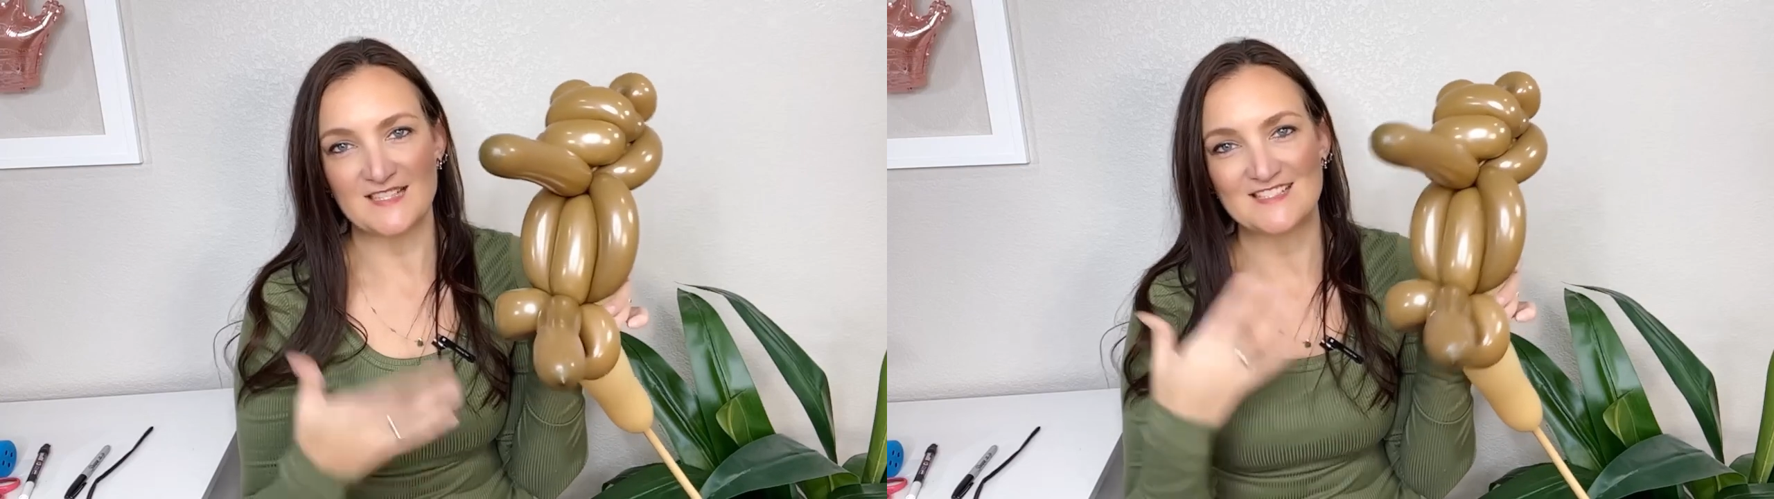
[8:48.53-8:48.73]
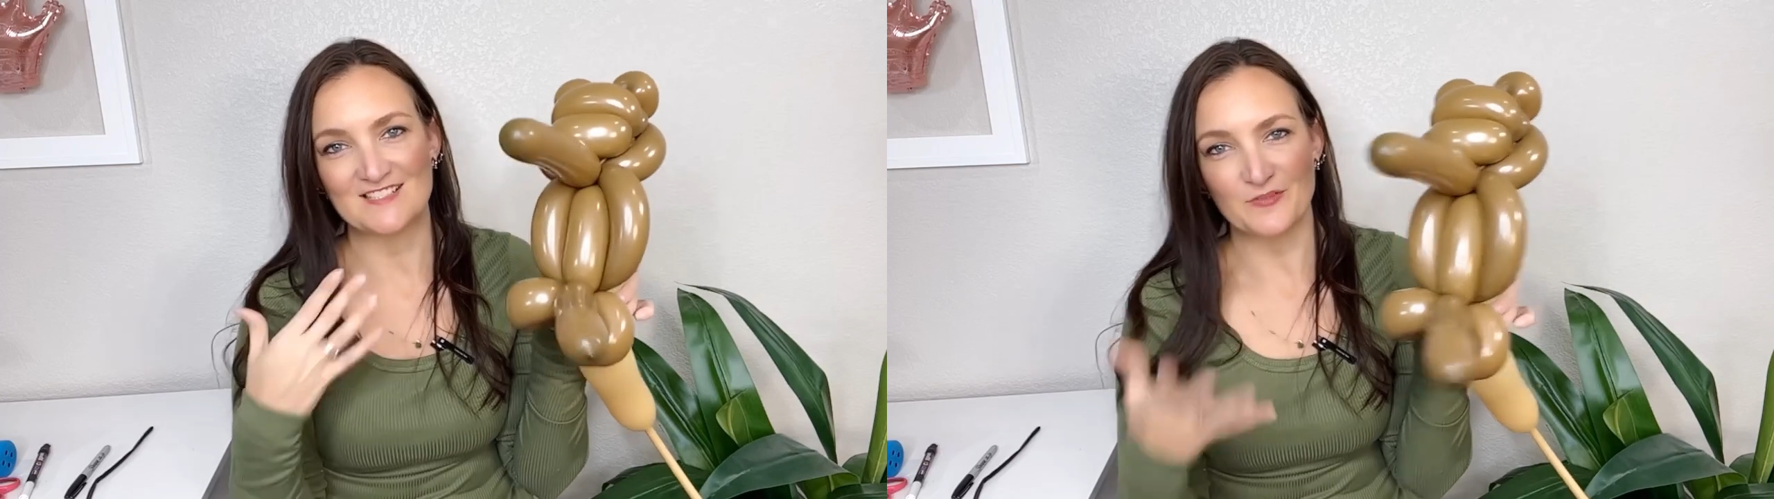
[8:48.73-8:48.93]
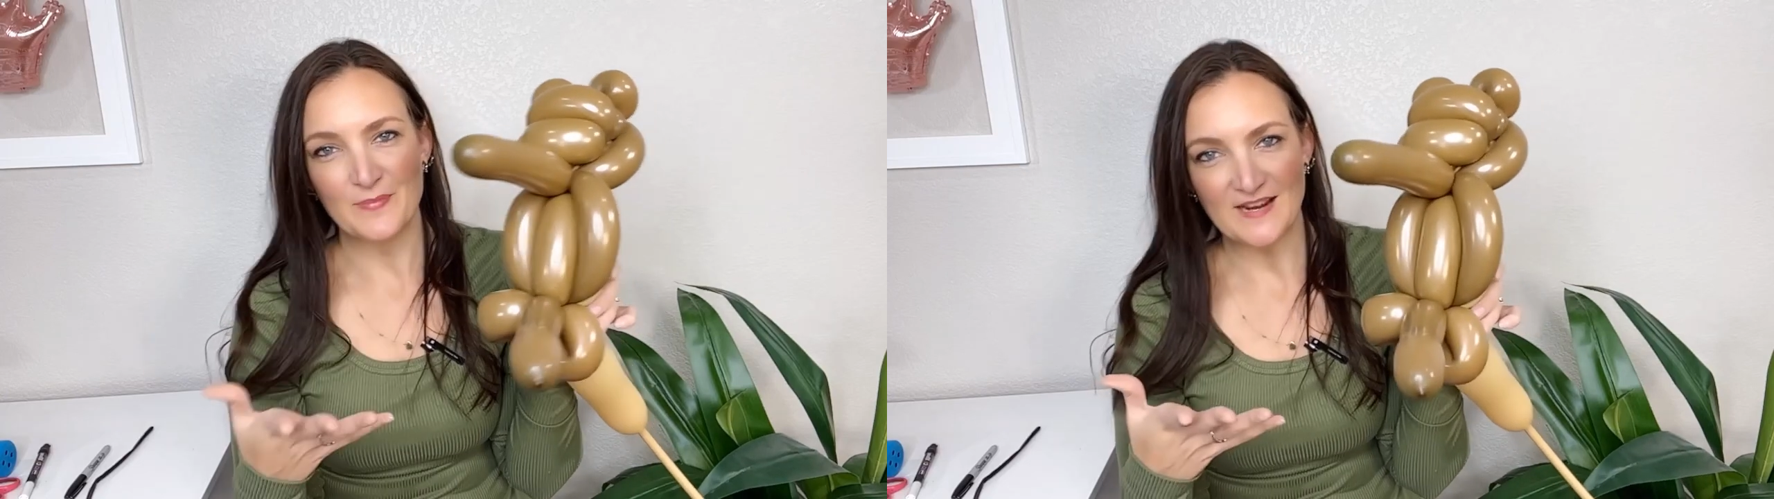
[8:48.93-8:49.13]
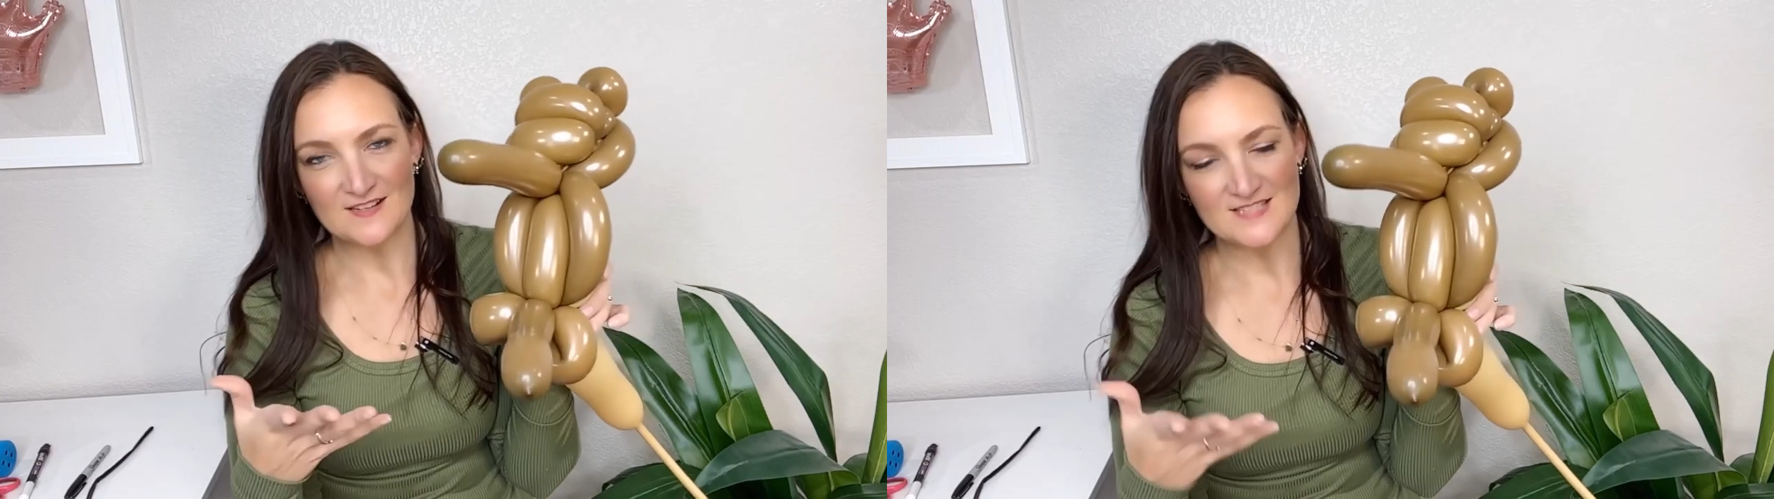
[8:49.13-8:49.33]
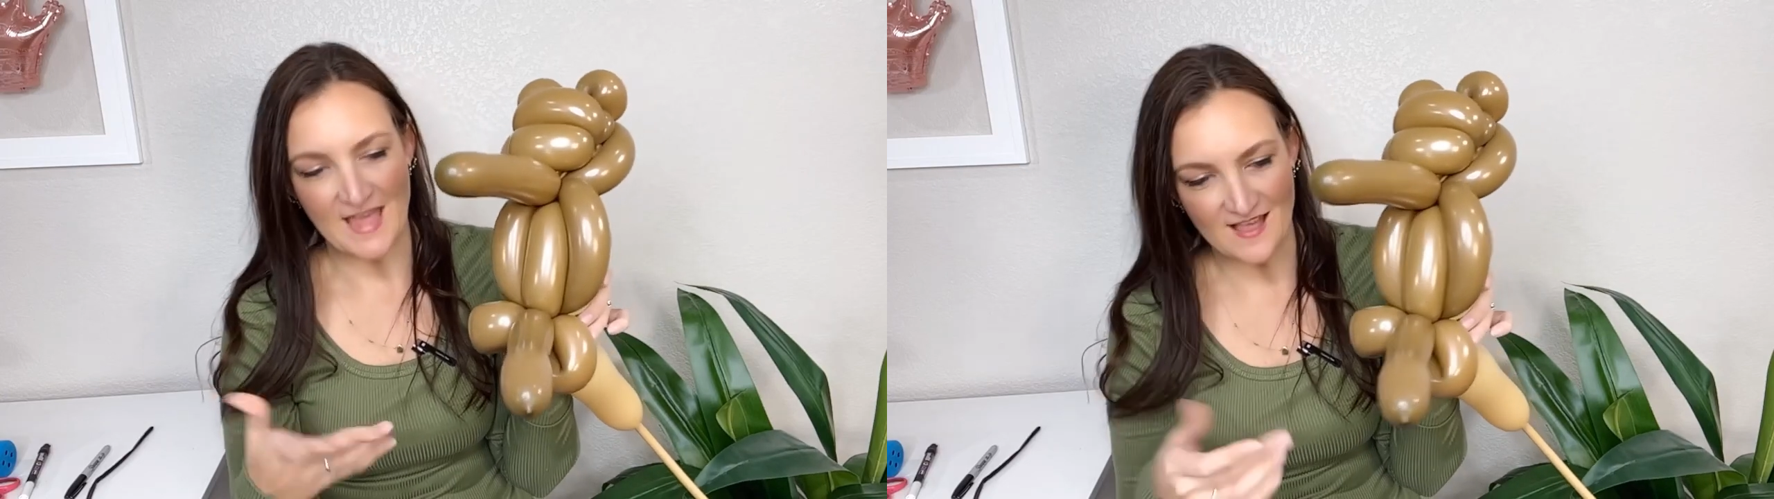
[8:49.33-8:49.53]
his little
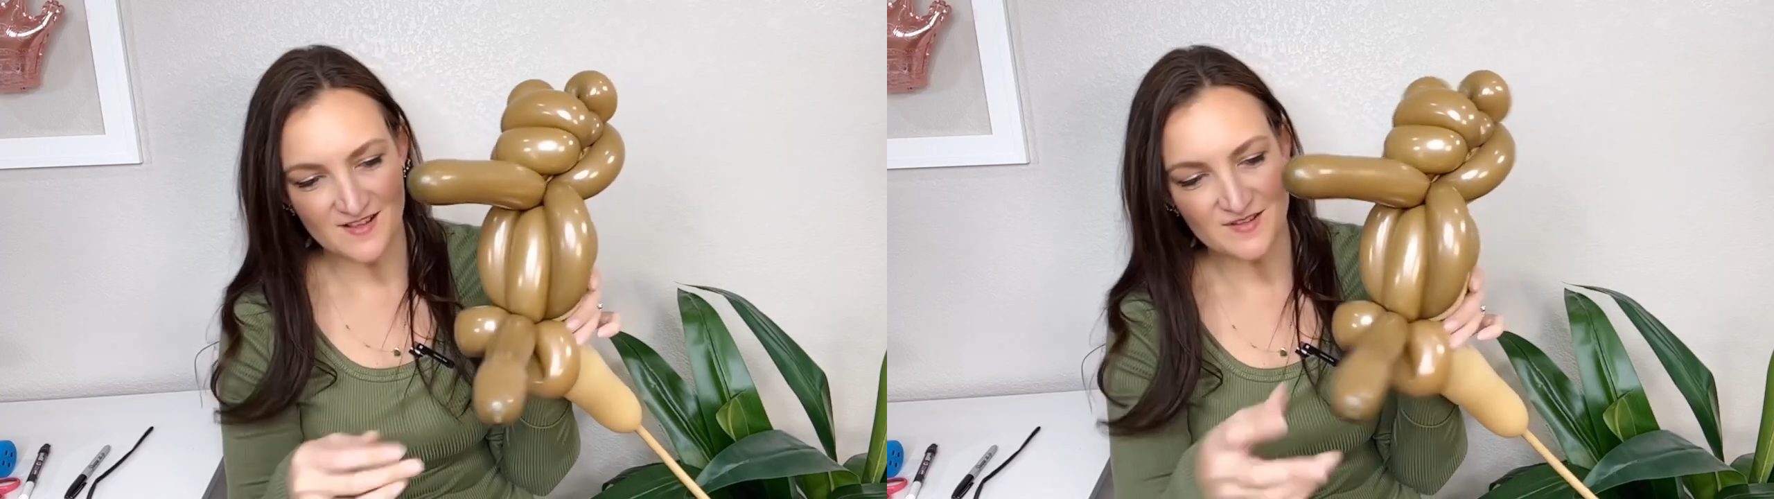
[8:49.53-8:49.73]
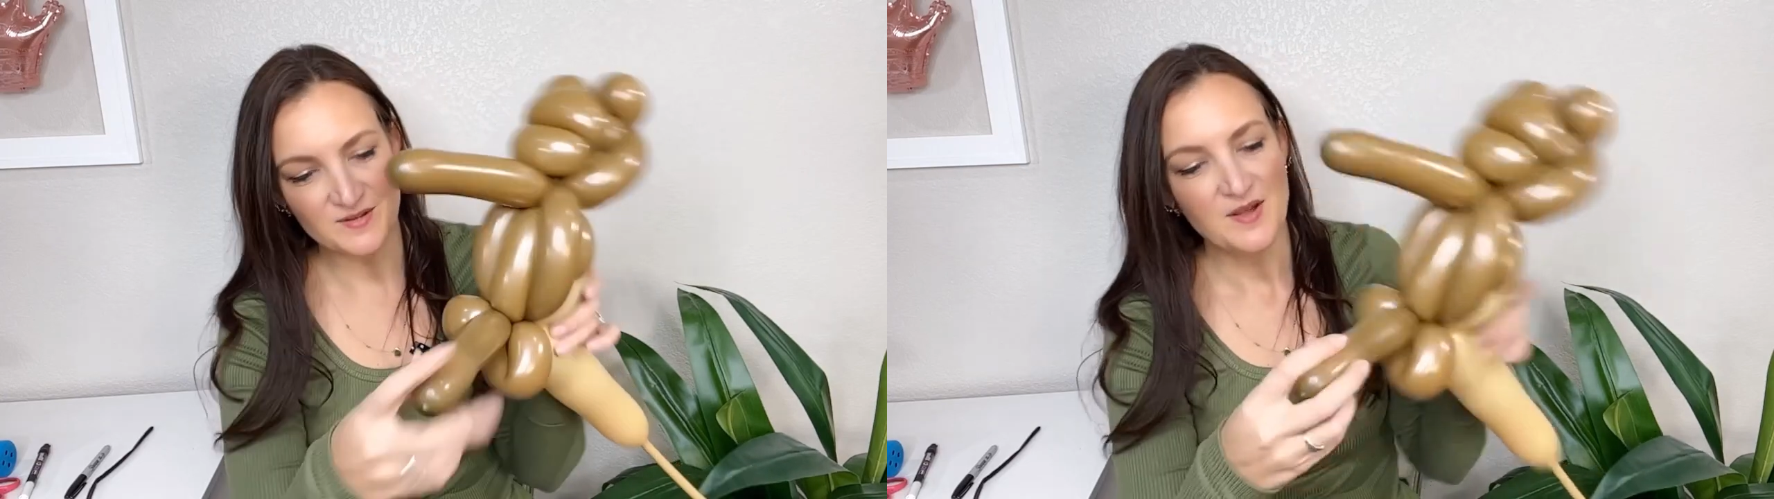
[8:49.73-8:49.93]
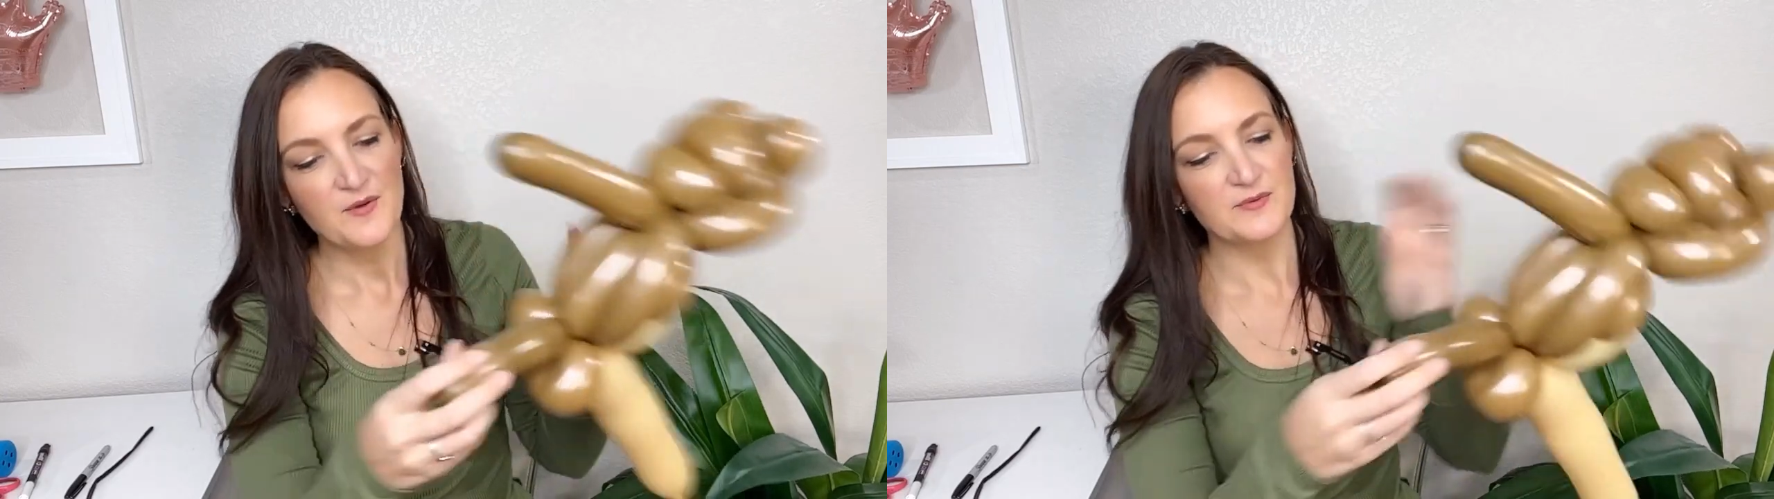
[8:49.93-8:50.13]
bear tail,